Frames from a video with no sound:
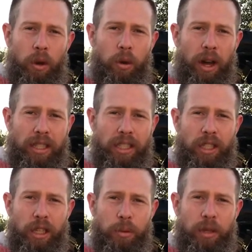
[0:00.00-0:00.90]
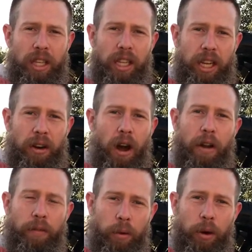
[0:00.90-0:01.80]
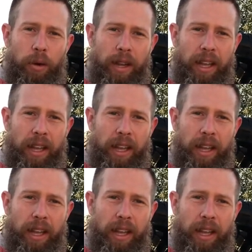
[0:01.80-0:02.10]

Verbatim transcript: who got us in touch with Gear Off Road,